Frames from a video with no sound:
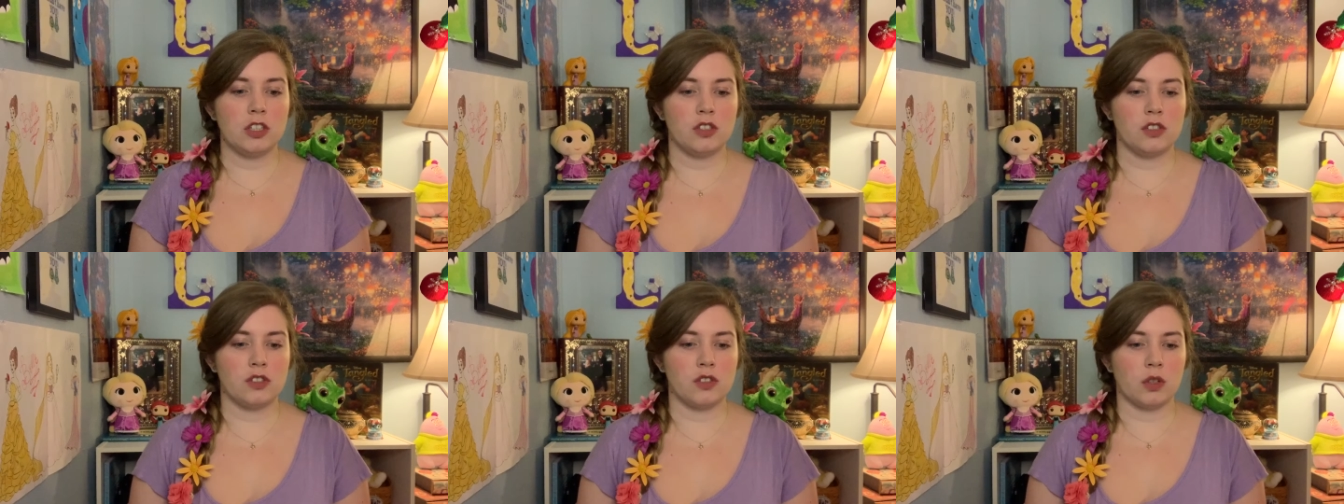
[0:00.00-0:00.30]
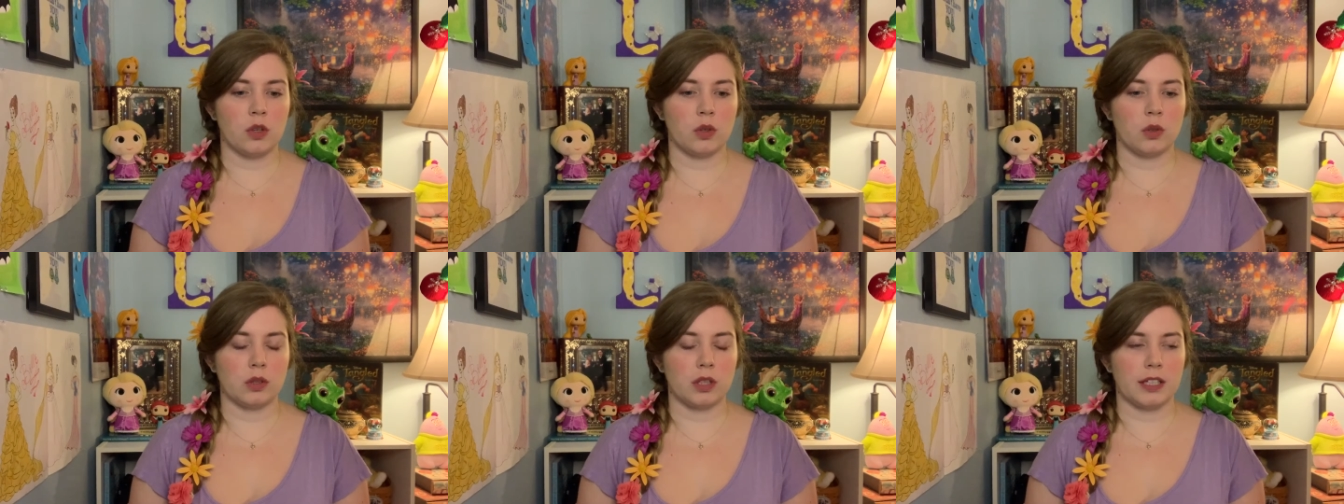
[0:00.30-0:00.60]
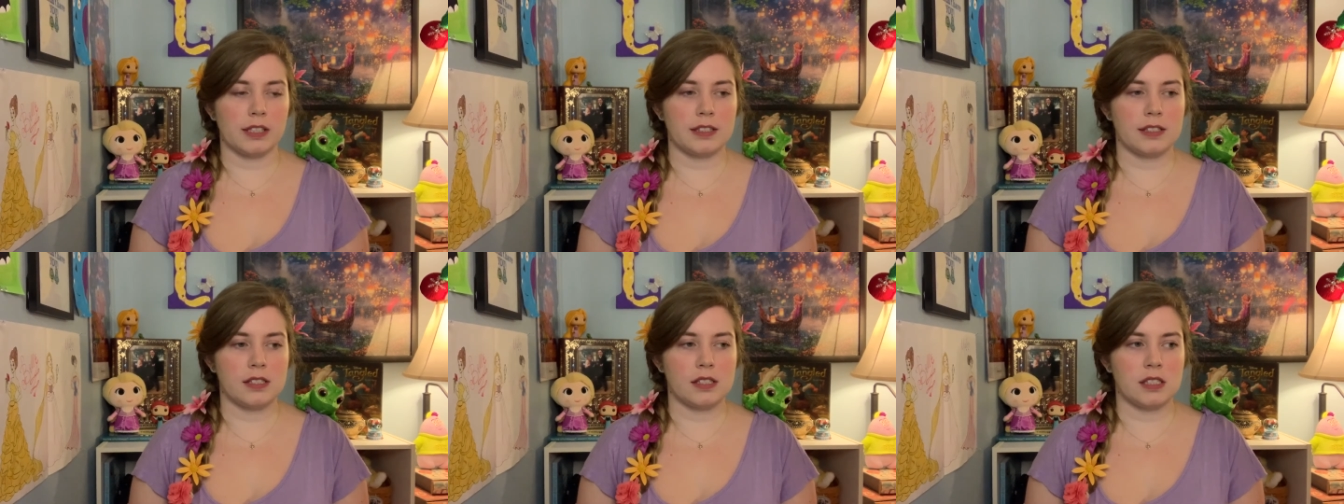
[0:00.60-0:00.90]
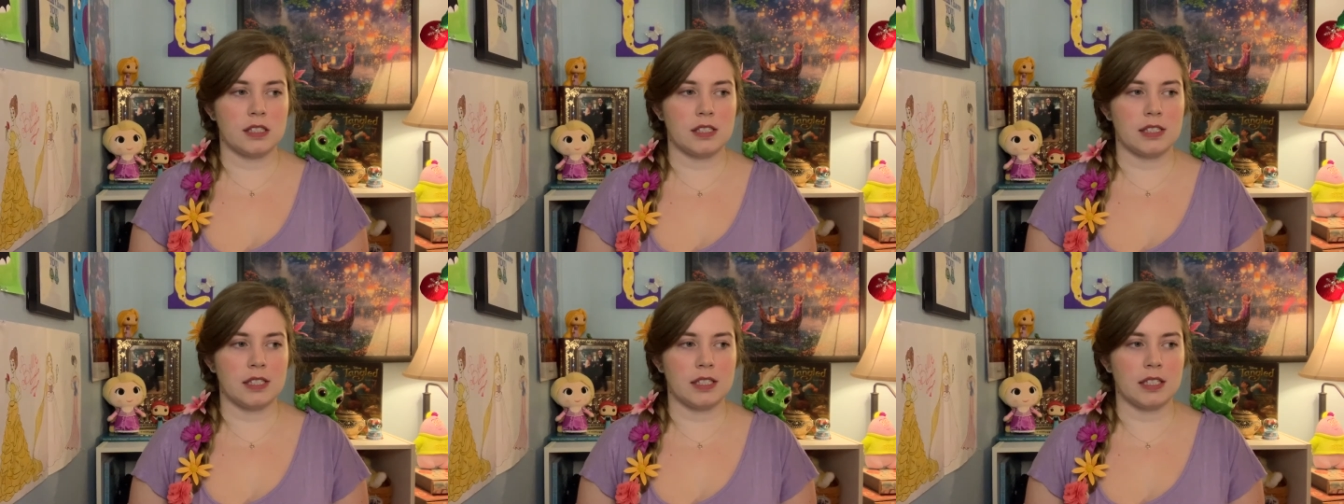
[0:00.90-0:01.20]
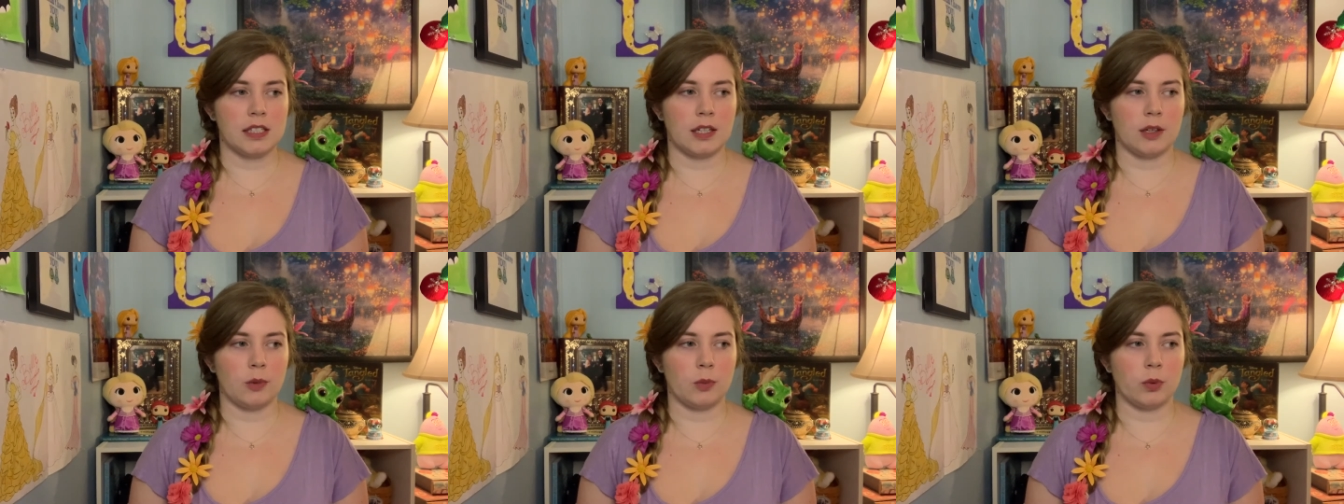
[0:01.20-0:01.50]
So let's
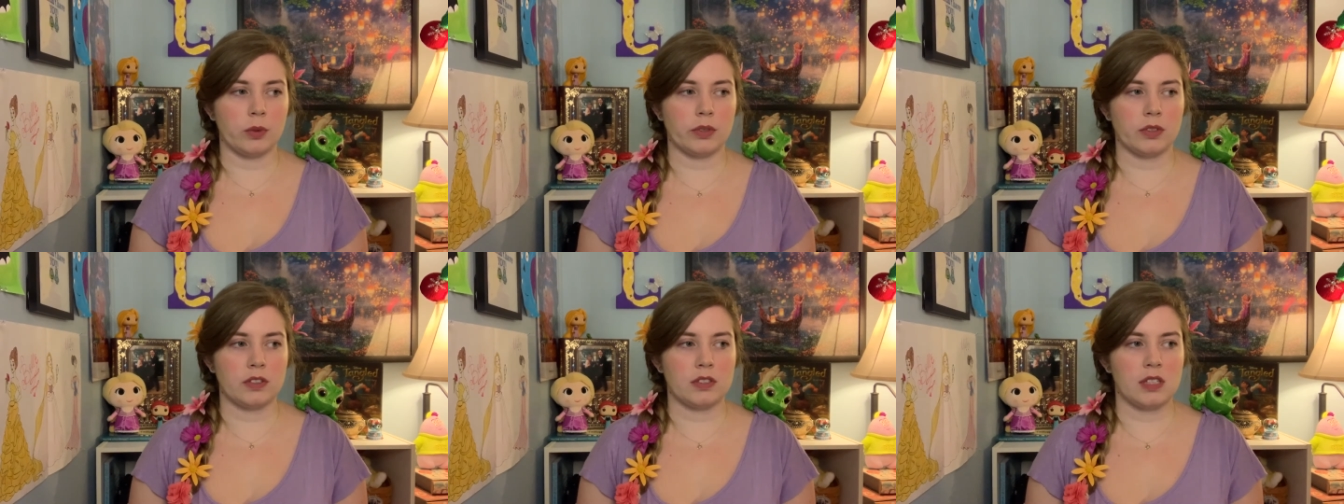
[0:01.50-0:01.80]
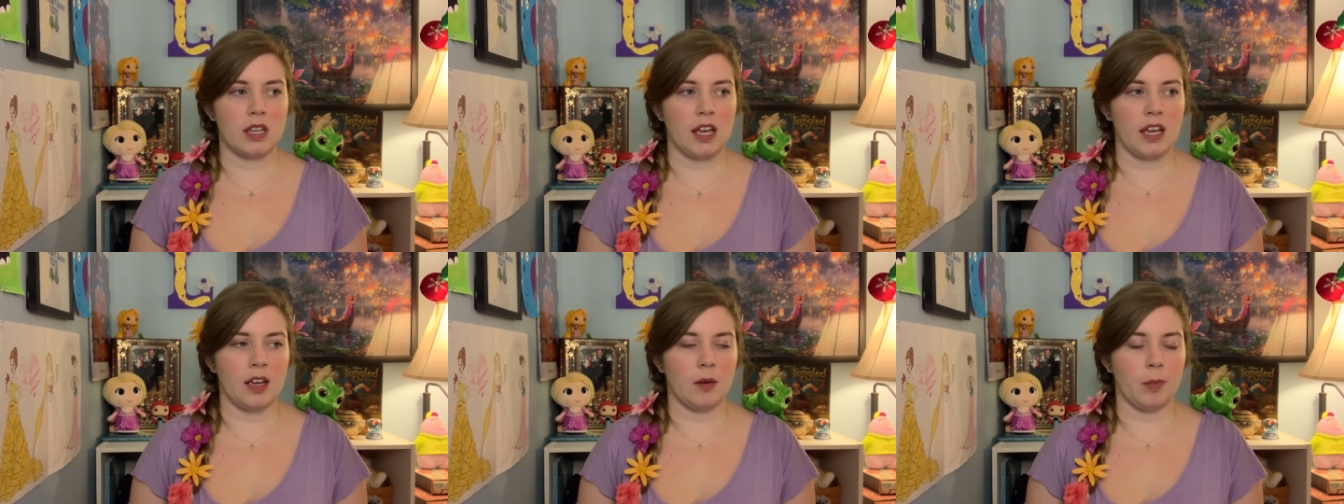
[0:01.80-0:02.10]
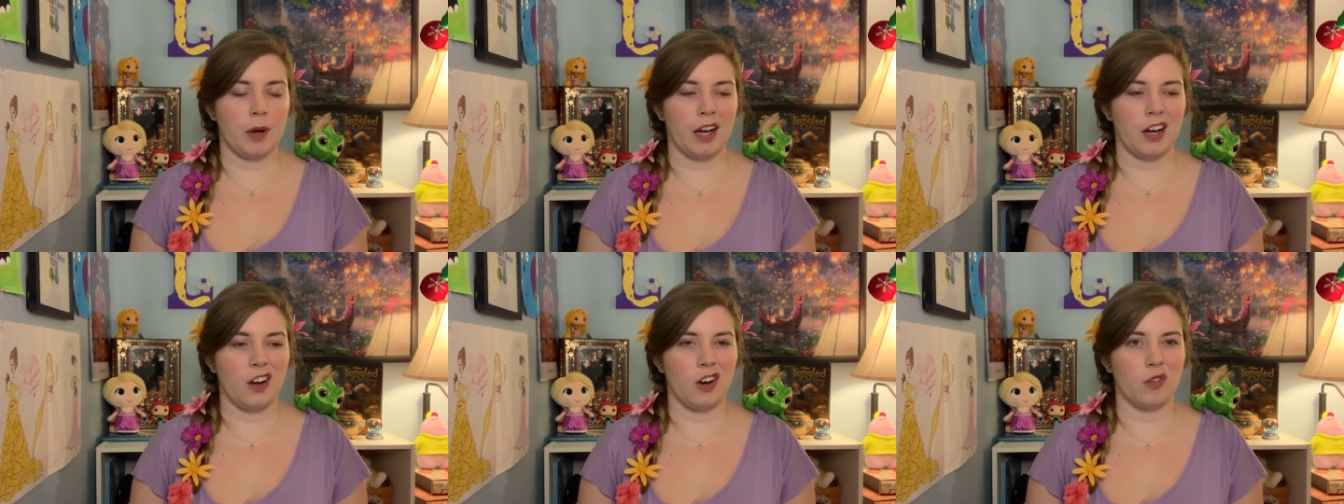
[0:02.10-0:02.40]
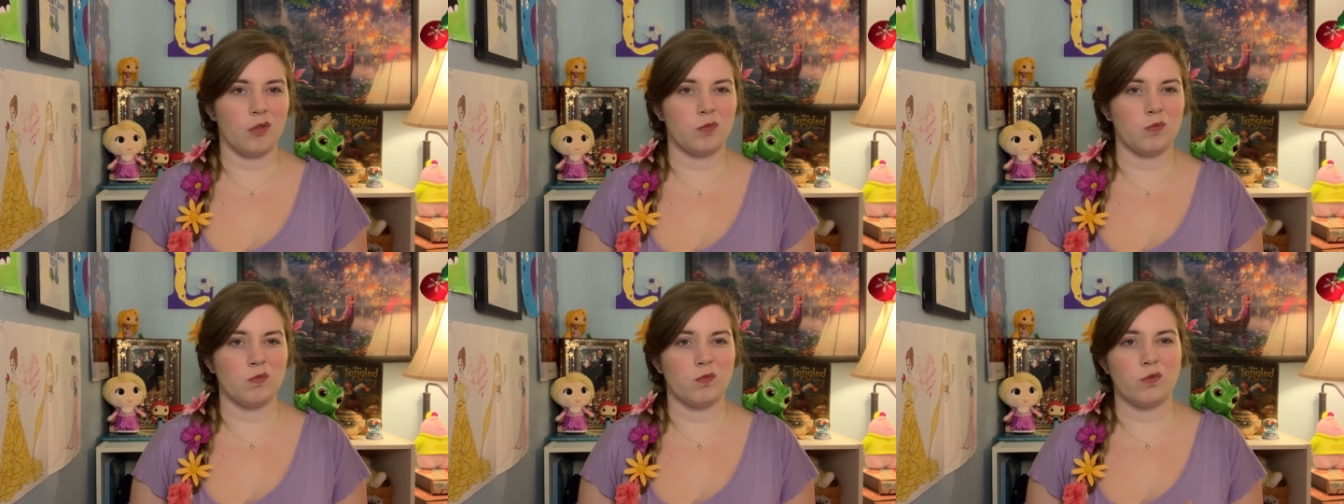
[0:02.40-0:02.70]
see, we'll say about